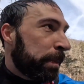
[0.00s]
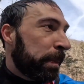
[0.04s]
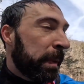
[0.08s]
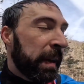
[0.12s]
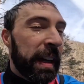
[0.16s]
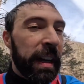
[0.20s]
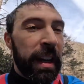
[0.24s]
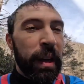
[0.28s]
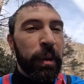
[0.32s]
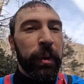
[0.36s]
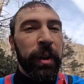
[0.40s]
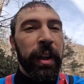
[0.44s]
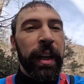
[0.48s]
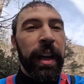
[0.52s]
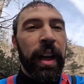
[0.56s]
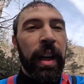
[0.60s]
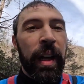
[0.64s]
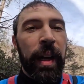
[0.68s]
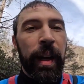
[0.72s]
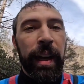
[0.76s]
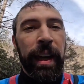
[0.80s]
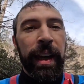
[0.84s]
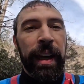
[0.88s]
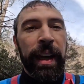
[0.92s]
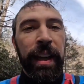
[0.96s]
But we
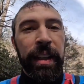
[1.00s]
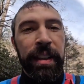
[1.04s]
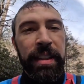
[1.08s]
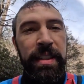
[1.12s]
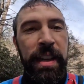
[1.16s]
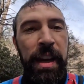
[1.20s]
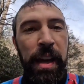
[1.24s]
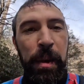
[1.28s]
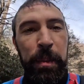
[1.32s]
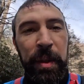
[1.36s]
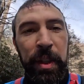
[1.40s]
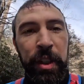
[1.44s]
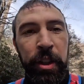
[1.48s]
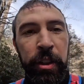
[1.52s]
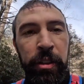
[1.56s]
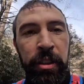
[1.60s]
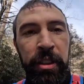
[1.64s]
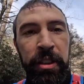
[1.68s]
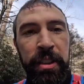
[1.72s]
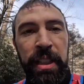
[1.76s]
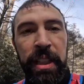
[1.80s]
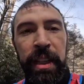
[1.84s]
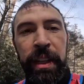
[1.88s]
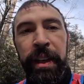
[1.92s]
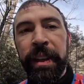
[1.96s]
are at the top of
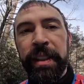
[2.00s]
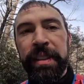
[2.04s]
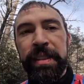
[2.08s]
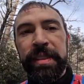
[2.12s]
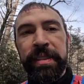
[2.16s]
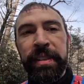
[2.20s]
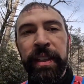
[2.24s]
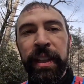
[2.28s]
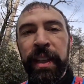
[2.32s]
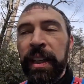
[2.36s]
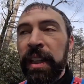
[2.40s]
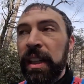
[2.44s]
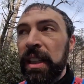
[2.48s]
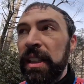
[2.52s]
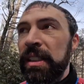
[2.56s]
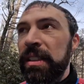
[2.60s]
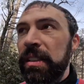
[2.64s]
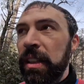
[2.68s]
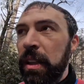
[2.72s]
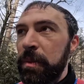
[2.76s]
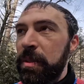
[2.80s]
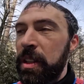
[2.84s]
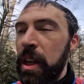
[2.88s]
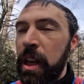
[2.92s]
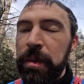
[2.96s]
Colonel Dick's,
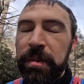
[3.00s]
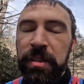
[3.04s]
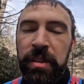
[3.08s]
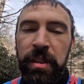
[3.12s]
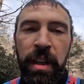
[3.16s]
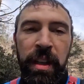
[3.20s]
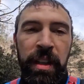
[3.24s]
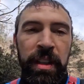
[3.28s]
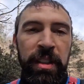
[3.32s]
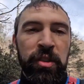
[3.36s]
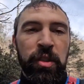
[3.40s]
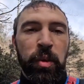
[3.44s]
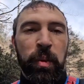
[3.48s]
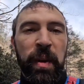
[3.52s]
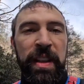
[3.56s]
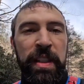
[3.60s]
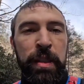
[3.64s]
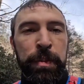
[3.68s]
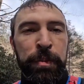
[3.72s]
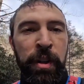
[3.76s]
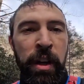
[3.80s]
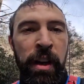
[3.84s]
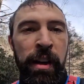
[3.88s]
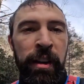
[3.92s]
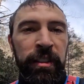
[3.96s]
sometimes known as the
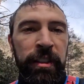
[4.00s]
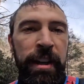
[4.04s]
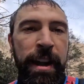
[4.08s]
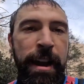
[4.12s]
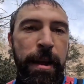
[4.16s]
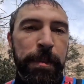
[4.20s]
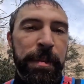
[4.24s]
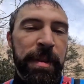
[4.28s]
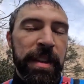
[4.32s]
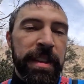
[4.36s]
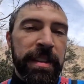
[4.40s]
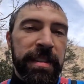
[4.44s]
West Prong Rapid.